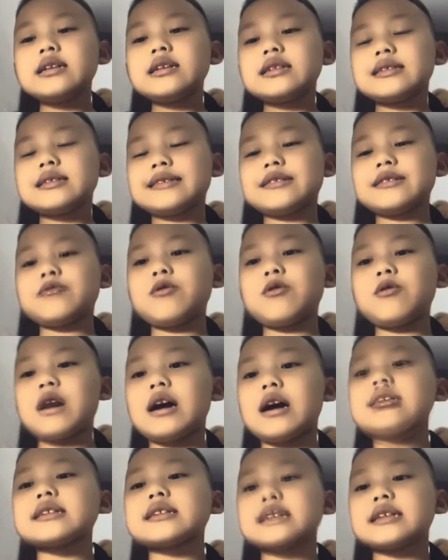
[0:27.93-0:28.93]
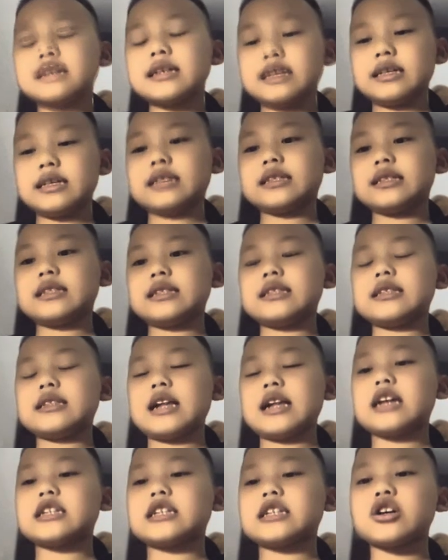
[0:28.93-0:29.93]
The wood is
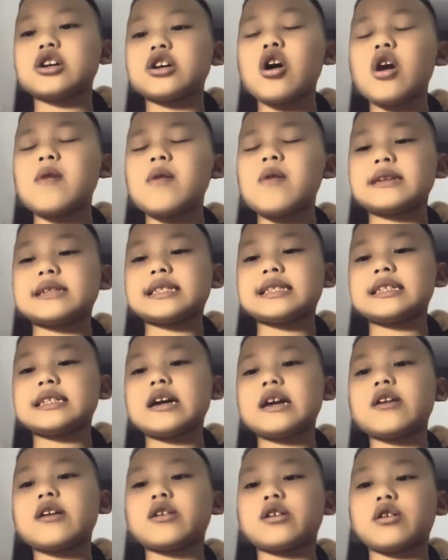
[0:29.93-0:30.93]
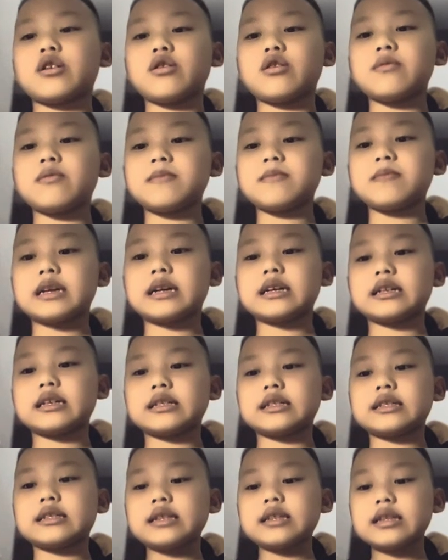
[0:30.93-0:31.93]
natural material because
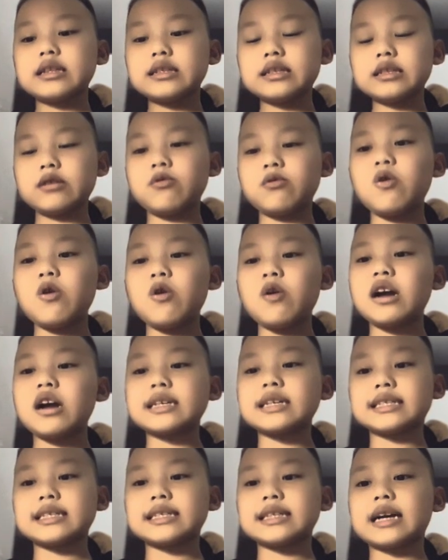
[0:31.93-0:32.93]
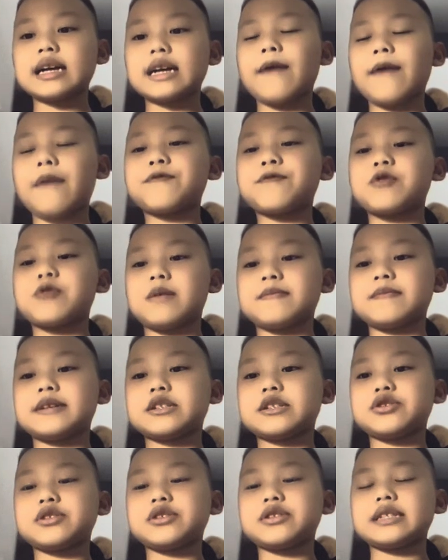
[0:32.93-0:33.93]
the wood is come from the
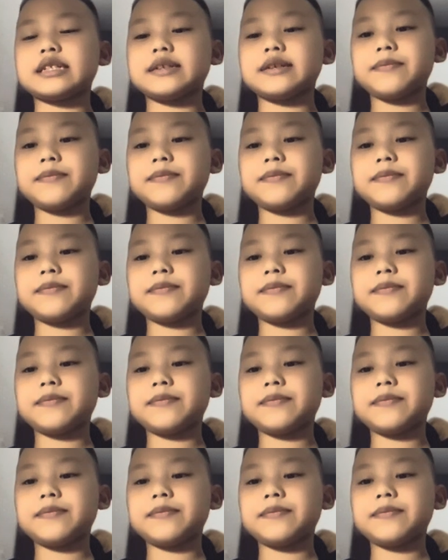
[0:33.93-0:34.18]
tree.